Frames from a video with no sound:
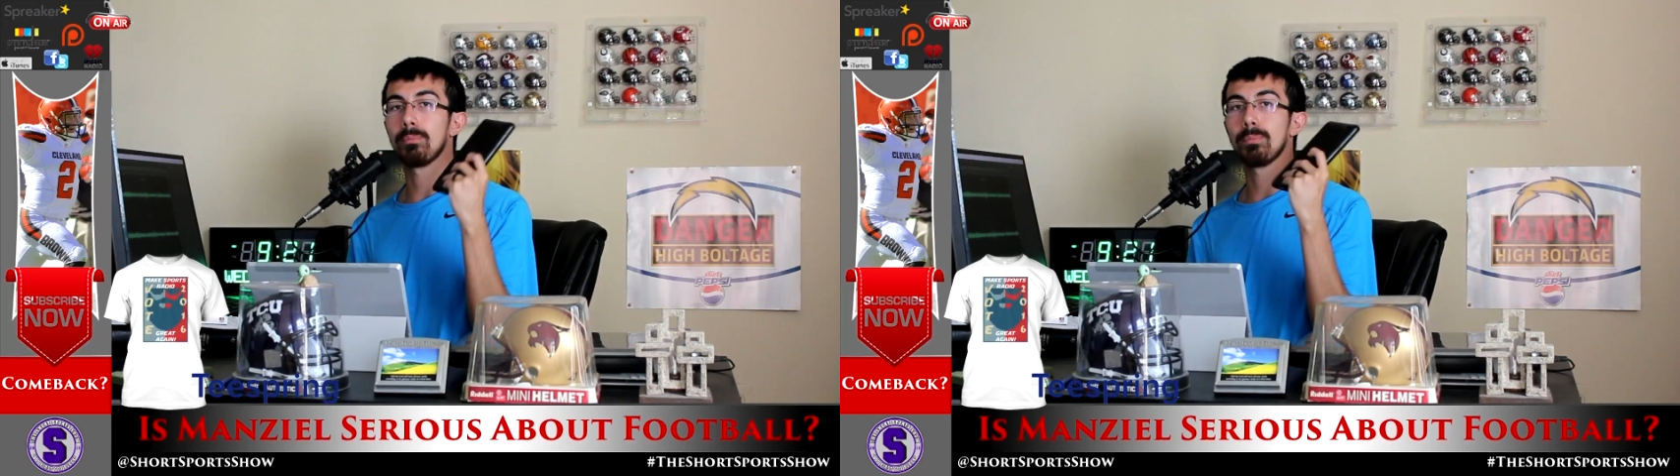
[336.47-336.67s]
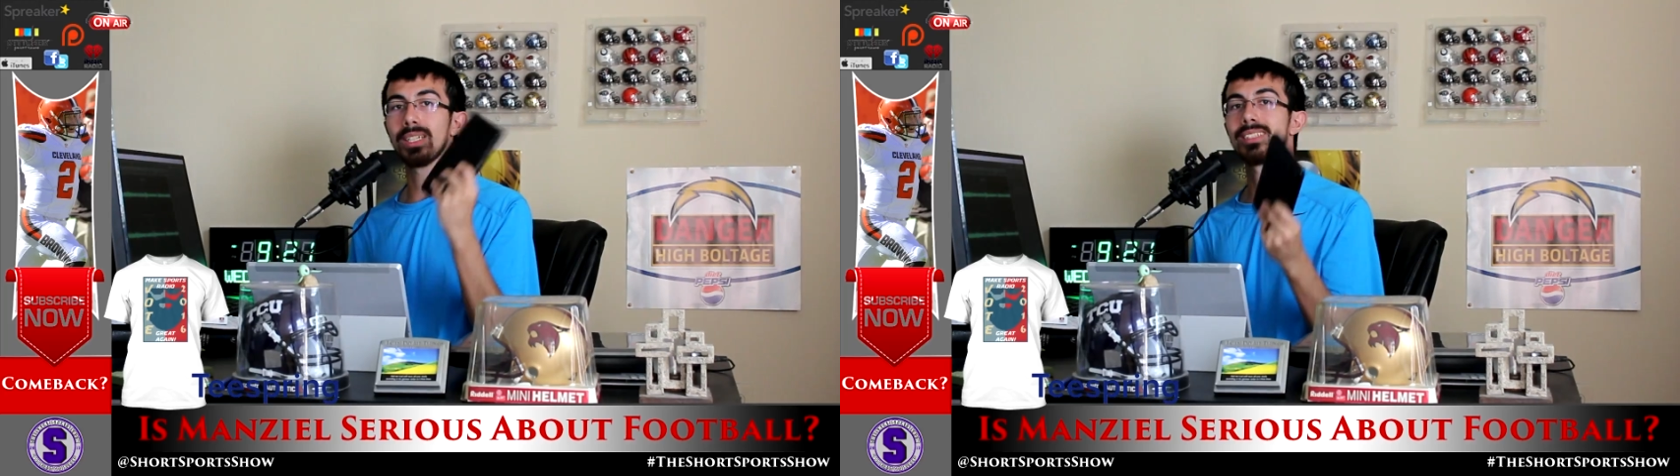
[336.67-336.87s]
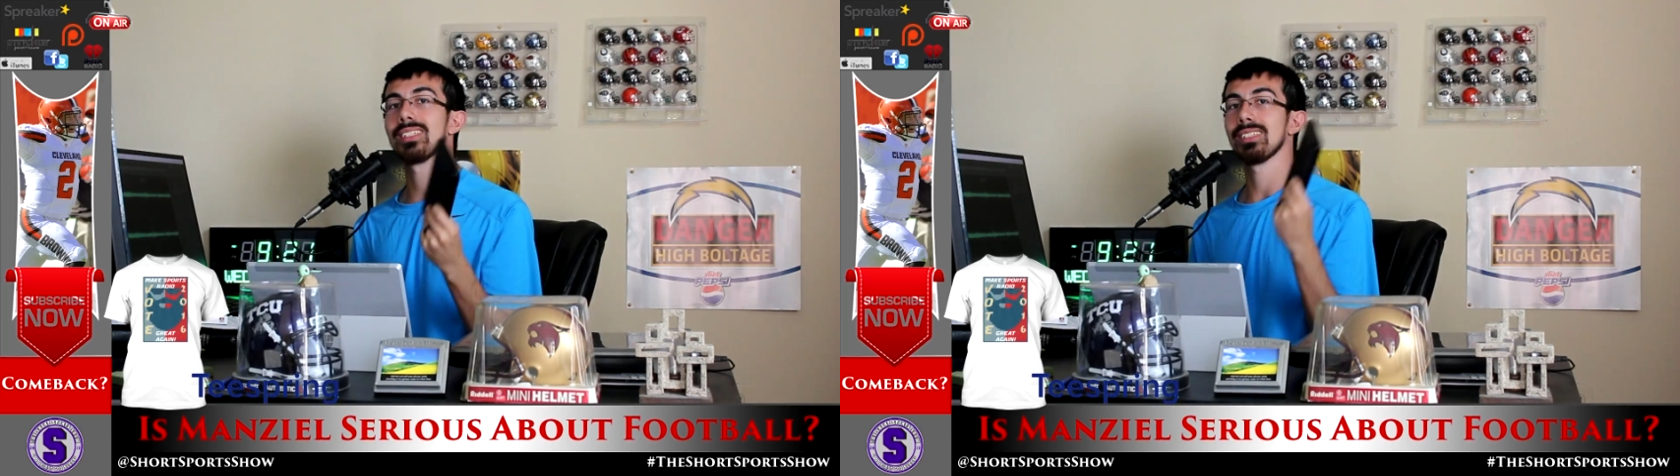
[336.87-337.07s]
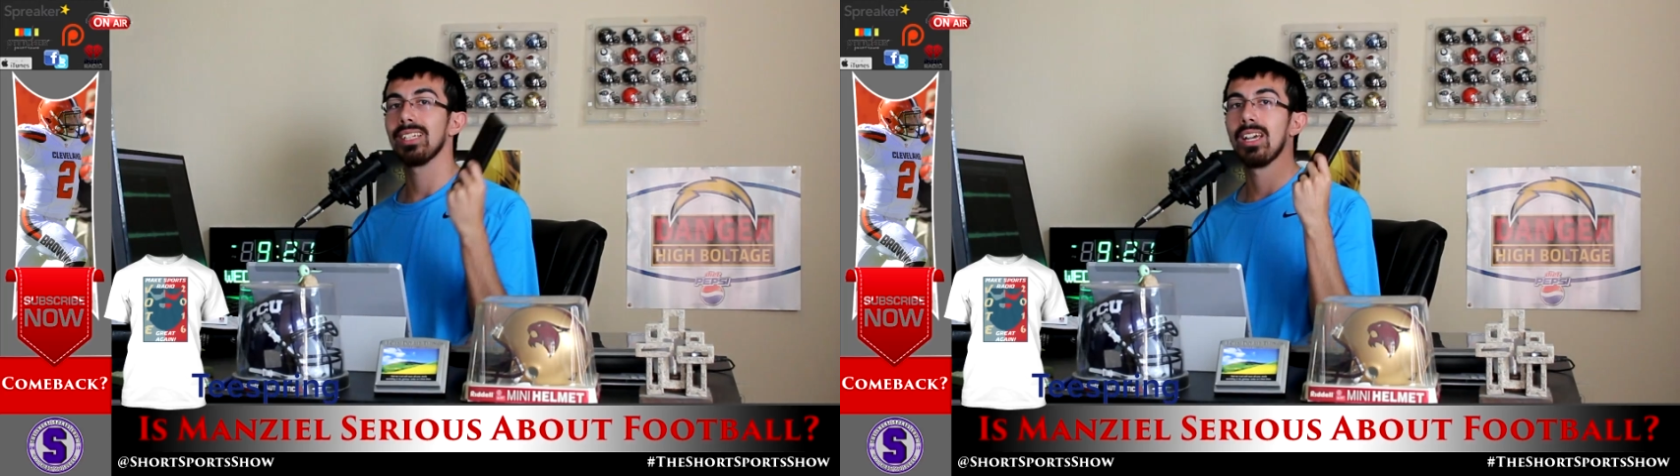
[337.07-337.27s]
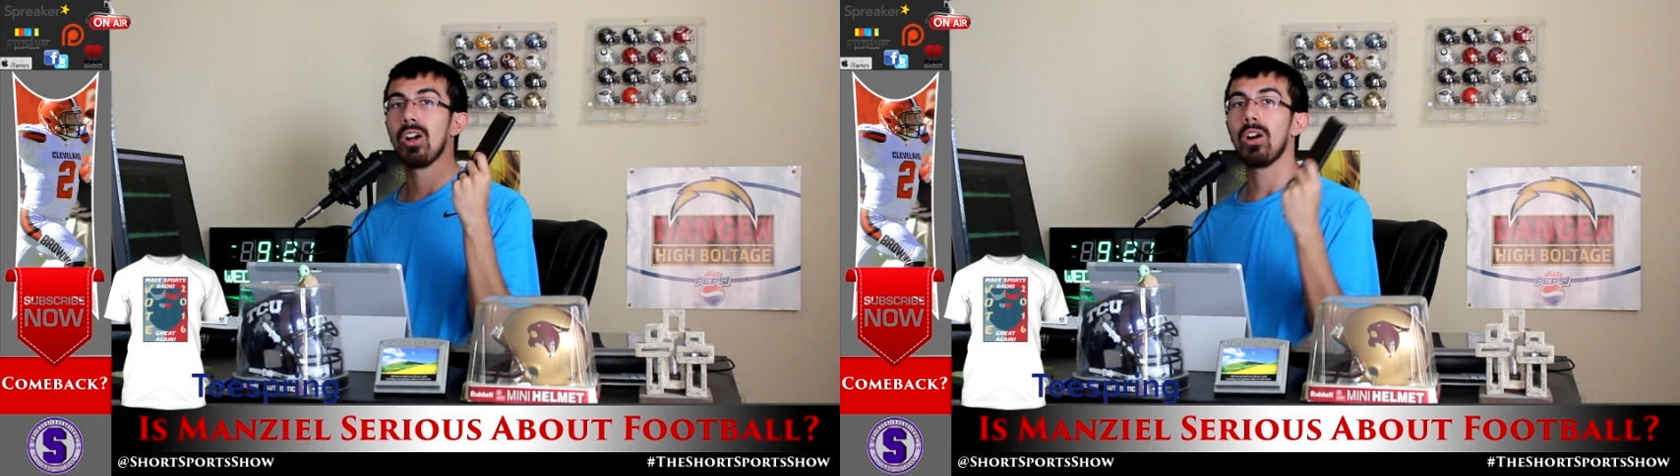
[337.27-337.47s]
business,
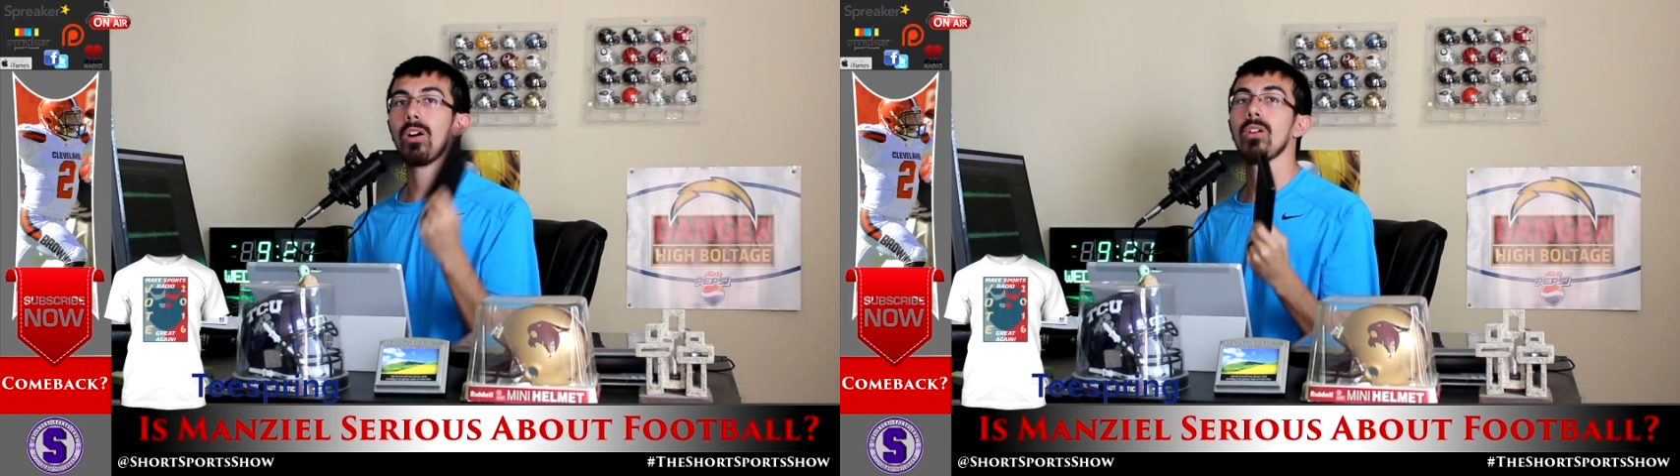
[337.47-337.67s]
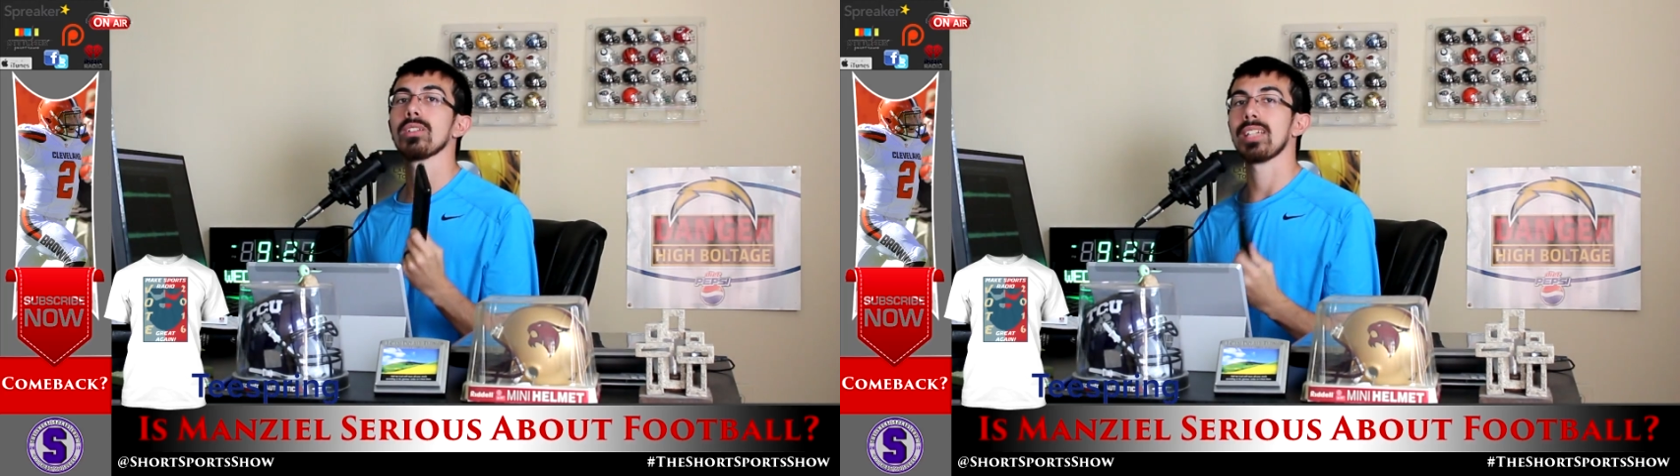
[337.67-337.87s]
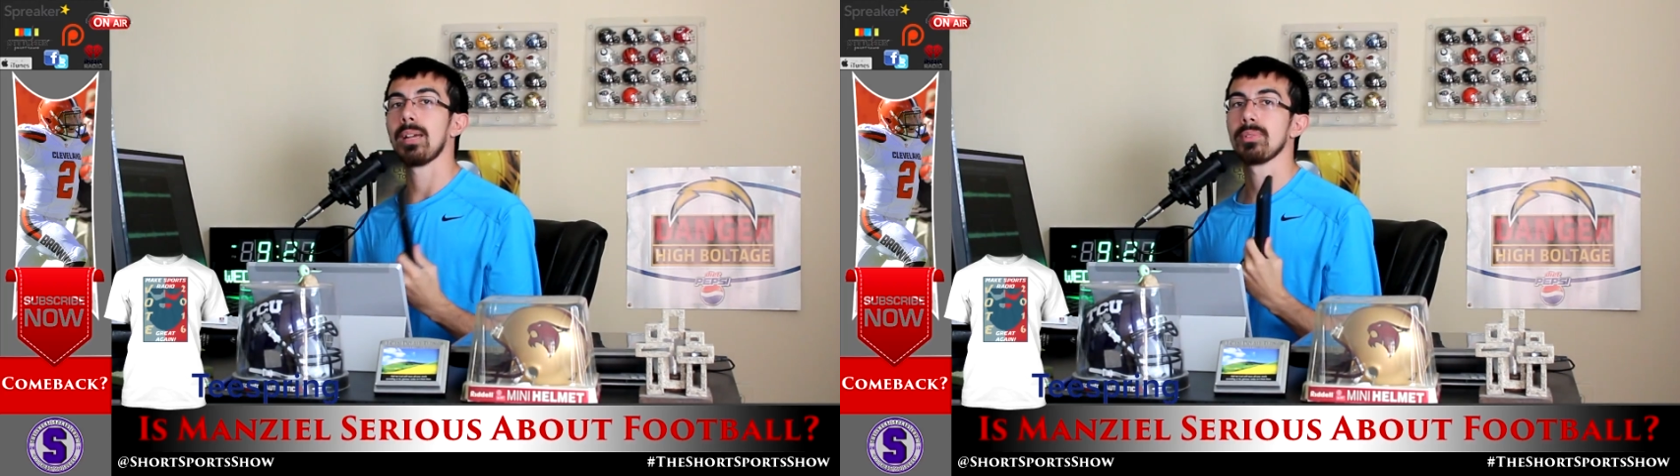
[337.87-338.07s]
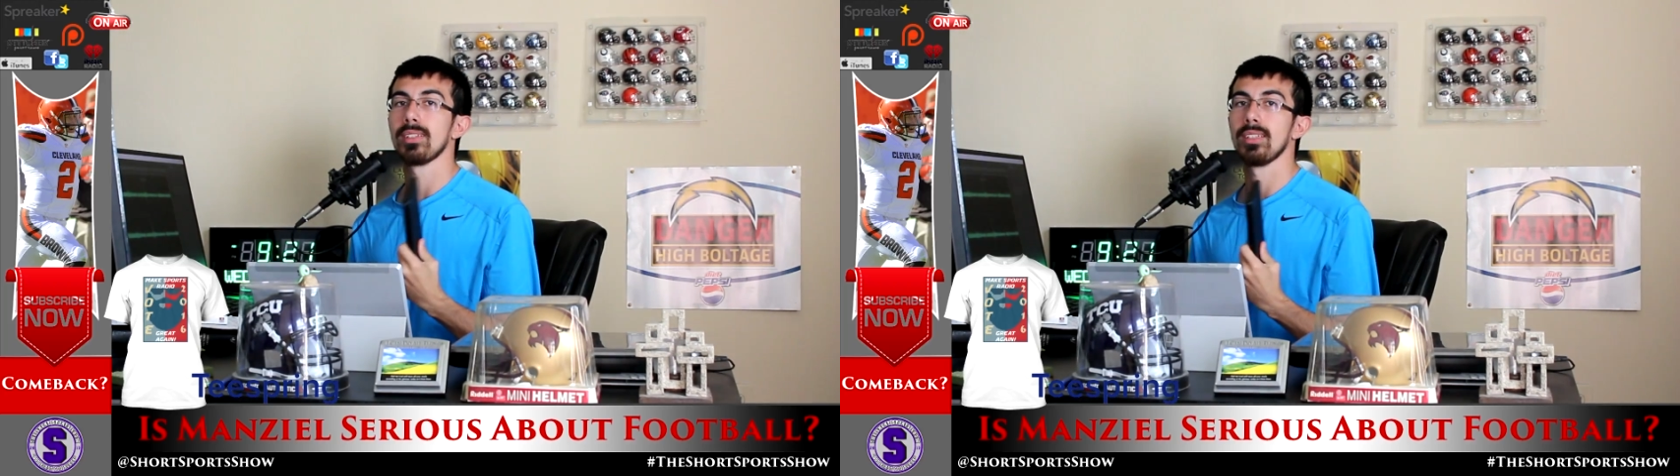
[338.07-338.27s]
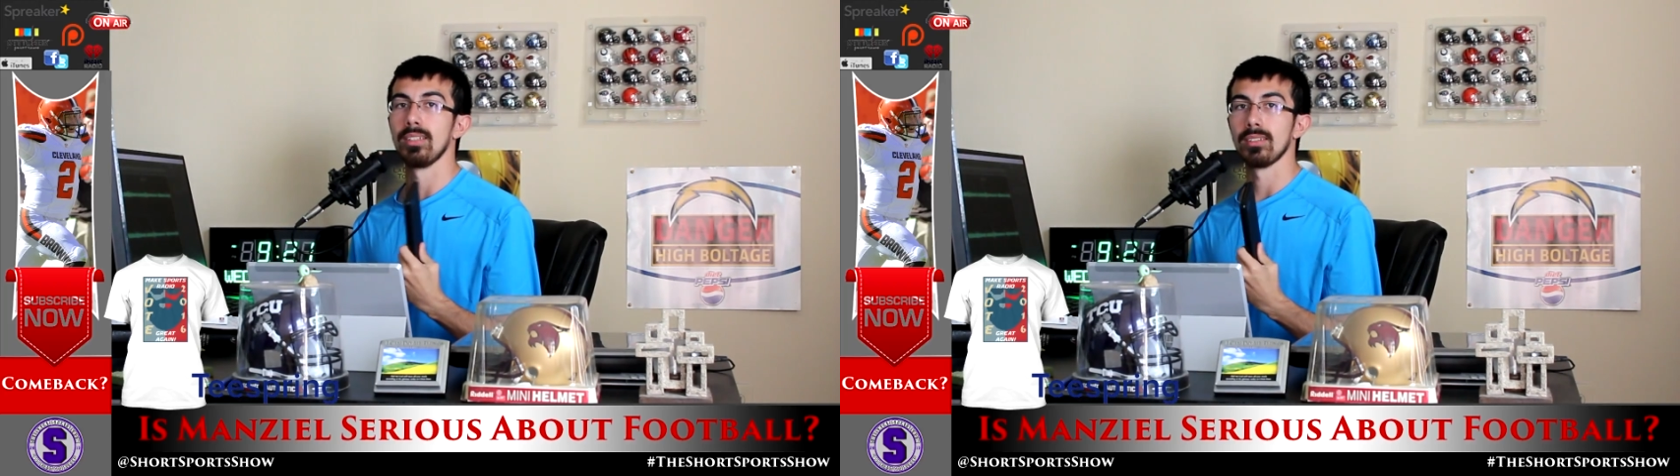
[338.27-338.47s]
all types
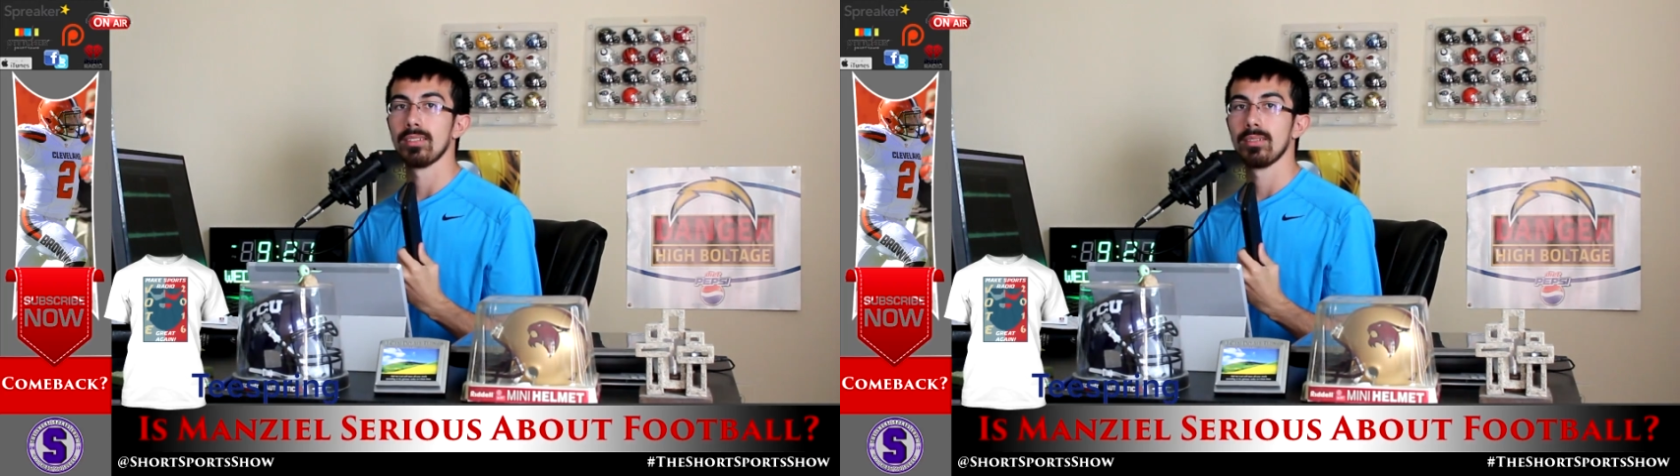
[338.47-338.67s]
of things.